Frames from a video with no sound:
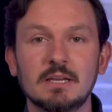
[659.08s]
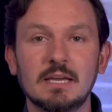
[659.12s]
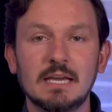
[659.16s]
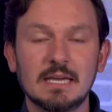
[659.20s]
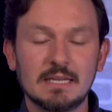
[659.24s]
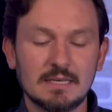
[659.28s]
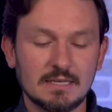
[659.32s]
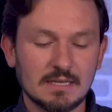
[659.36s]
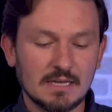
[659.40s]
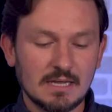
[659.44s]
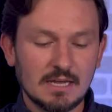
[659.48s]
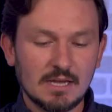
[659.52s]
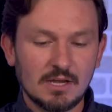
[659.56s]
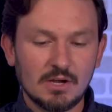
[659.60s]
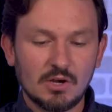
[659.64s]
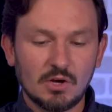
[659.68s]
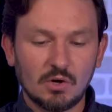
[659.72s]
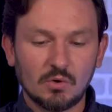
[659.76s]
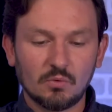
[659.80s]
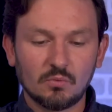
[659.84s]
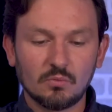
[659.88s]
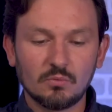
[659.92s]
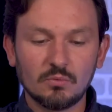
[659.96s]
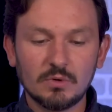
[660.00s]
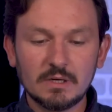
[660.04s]
and
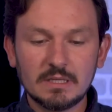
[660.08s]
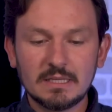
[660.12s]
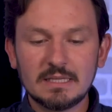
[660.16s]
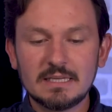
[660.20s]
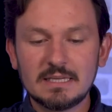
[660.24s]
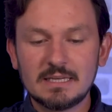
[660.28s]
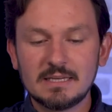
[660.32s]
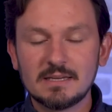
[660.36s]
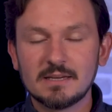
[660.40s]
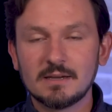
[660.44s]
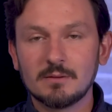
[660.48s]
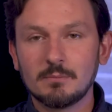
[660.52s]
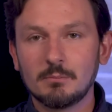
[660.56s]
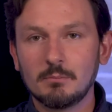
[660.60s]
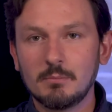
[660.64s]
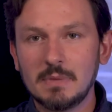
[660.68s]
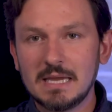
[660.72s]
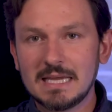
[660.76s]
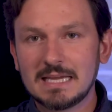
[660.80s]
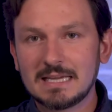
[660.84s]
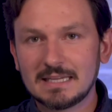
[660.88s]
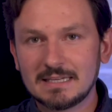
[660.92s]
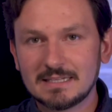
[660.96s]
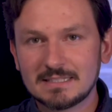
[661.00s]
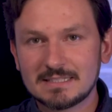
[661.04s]
really
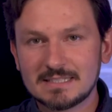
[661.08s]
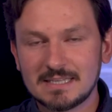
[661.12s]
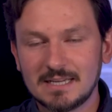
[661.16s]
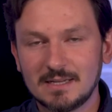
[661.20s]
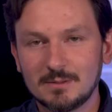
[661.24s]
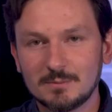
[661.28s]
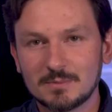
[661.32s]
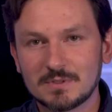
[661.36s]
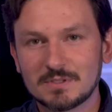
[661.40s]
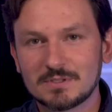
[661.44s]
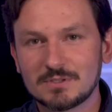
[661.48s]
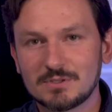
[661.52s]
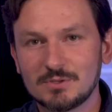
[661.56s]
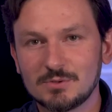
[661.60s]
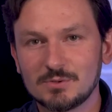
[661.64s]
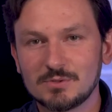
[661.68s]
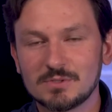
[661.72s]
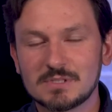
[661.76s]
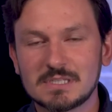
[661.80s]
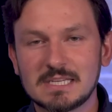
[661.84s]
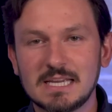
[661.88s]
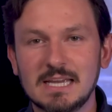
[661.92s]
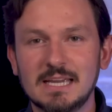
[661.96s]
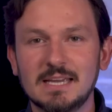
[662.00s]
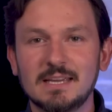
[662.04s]
make an attempt to
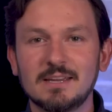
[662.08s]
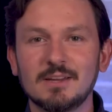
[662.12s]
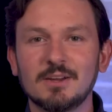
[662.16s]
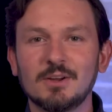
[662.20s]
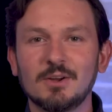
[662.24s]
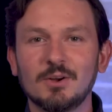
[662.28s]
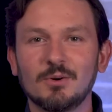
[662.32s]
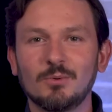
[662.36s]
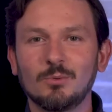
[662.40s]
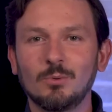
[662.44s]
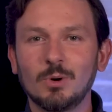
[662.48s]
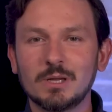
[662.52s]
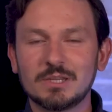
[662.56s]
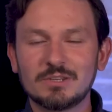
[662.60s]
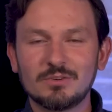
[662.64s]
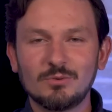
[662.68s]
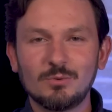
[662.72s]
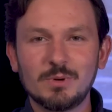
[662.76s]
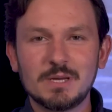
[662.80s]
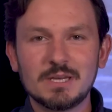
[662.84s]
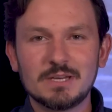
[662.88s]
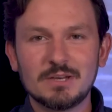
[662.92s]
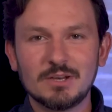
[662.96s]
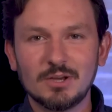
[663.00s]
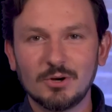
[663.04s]
say, what do
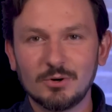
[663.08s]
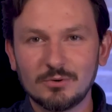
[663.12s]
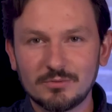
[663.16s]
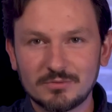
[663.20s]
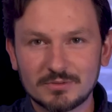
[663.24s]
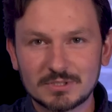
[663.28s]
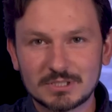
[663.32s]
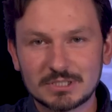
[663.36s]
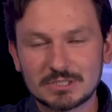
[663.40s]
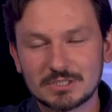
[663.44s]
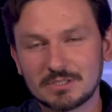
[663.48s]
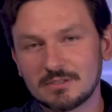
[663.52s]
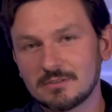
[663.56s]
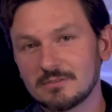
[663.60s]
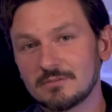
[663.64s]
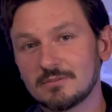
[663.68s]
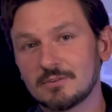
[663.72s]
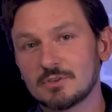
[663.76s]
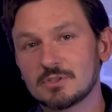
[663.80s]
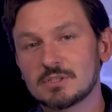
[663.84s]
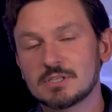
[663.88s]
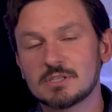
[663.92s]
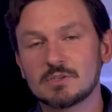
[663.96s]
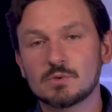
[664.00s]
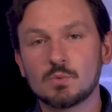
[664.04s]
we know for sure
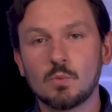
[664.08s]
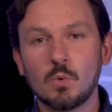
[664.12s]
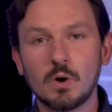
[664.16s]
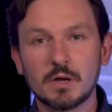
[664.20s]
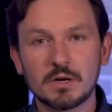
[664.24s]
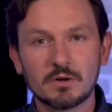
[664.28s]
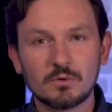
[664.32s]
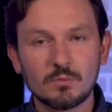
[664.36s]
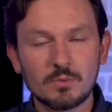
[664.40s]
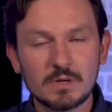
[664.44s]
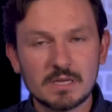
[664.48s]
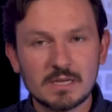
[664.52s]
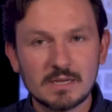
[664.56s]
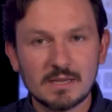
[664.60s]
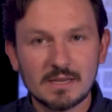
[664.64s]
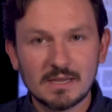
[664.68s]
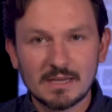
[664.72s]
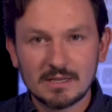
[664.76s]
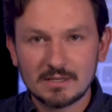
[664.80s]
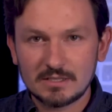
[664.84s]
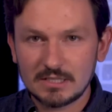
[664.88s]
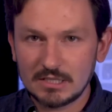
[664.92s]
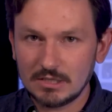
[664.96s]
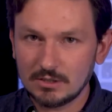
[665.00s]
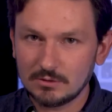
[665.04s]
versus what are we,
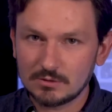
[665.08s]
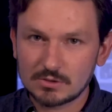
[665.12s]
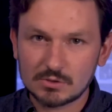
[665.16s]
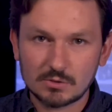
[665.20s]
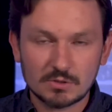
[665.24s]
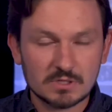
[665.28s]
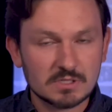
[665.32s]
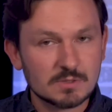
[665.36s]
sort of